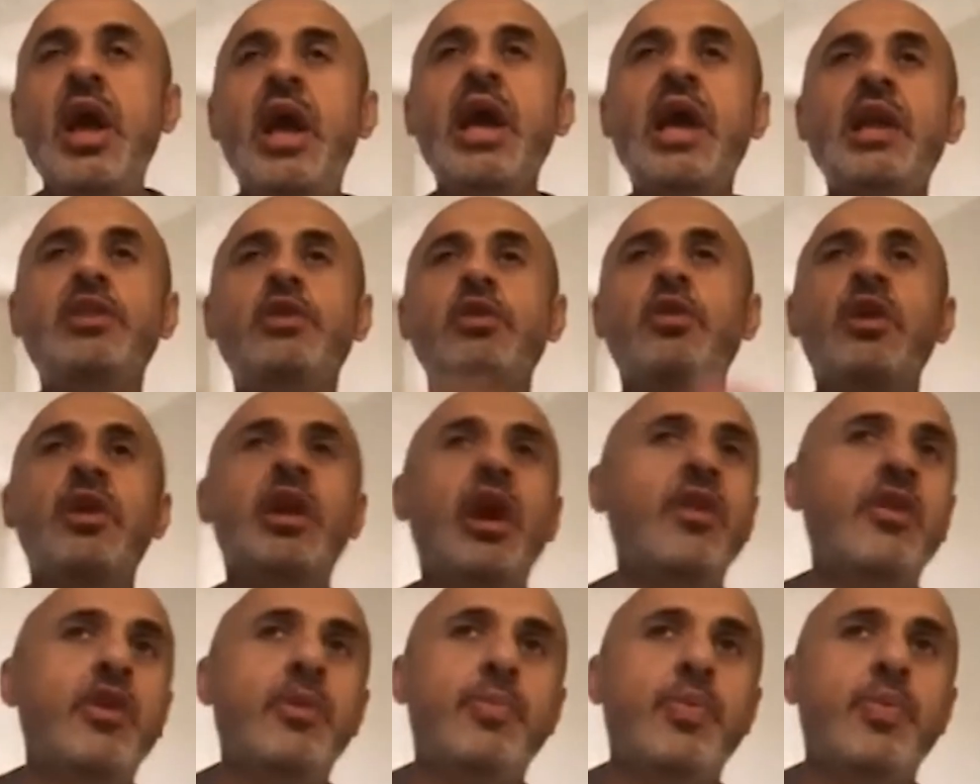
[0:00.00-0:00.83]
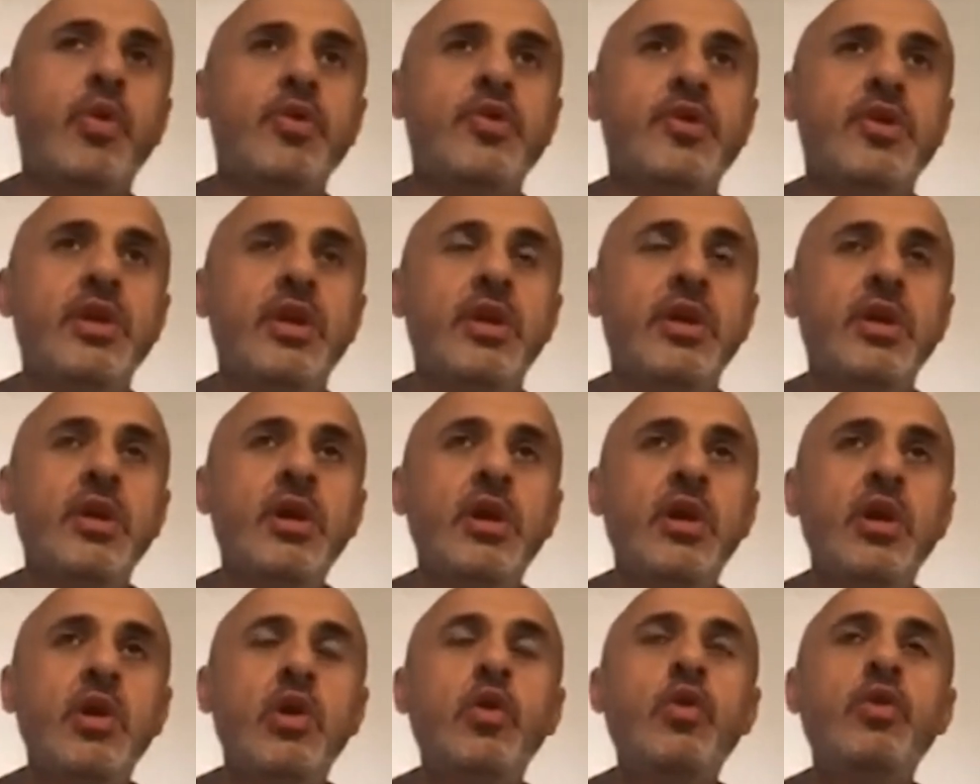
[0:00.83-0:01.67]
and to another person
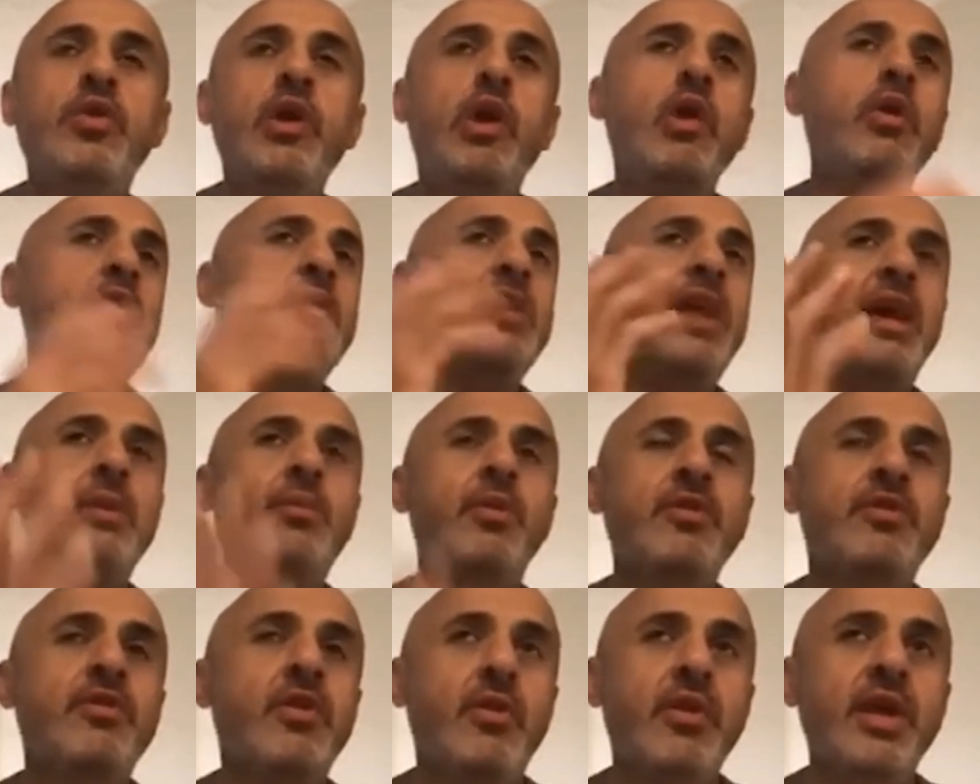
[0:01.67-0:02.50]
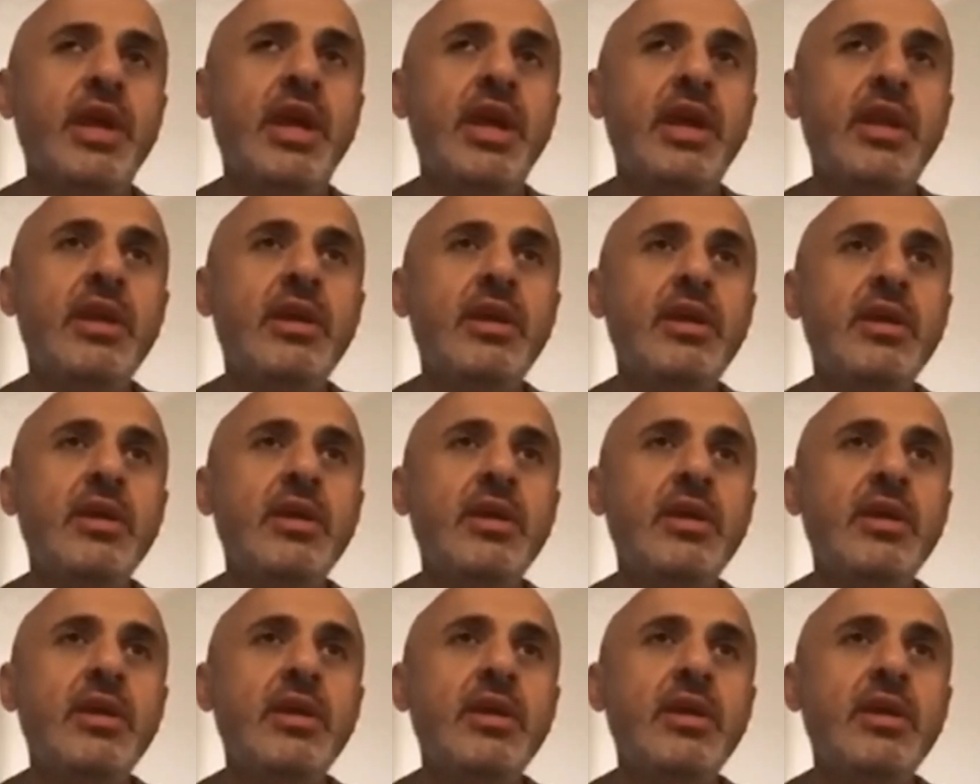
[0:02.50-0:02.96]
who, though is able to read,